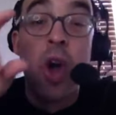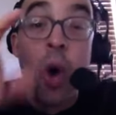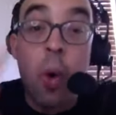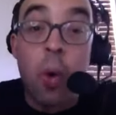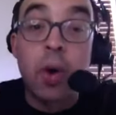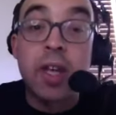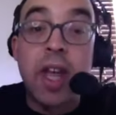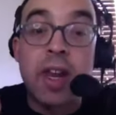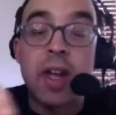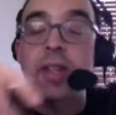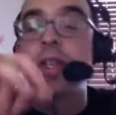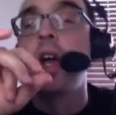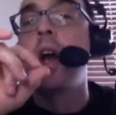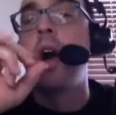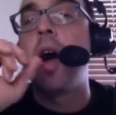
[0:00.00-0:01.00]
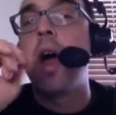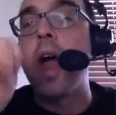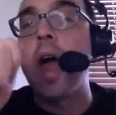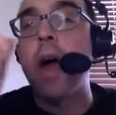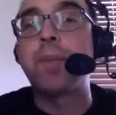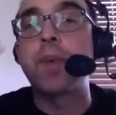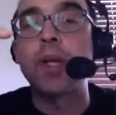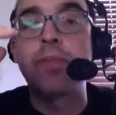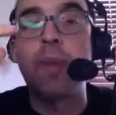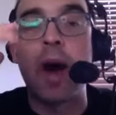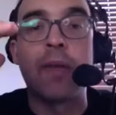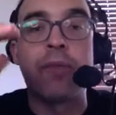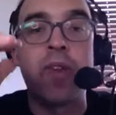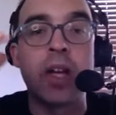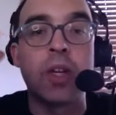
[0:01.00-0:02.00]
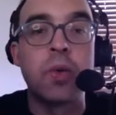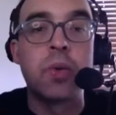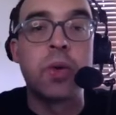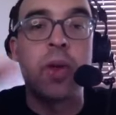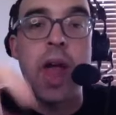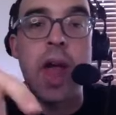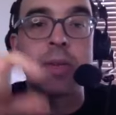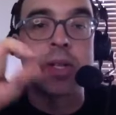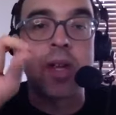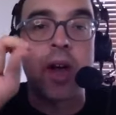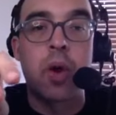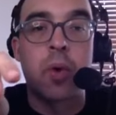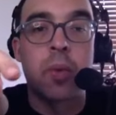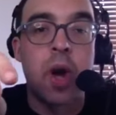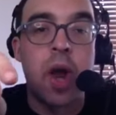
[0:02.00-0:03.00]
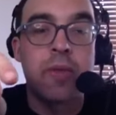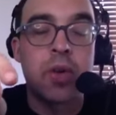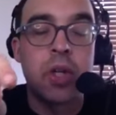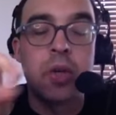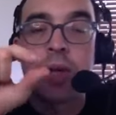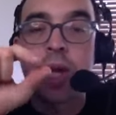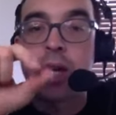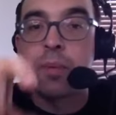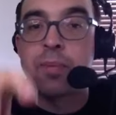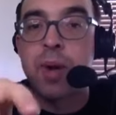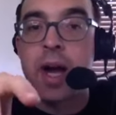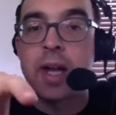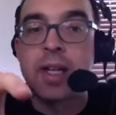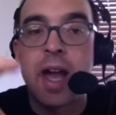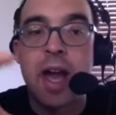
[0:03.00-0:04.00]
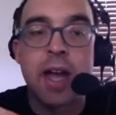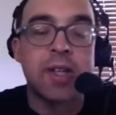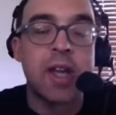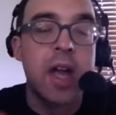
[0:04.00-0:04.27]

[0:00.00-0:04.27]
or get us Apple, Spotify, Google, Amazon, or wherever you get your podcasts.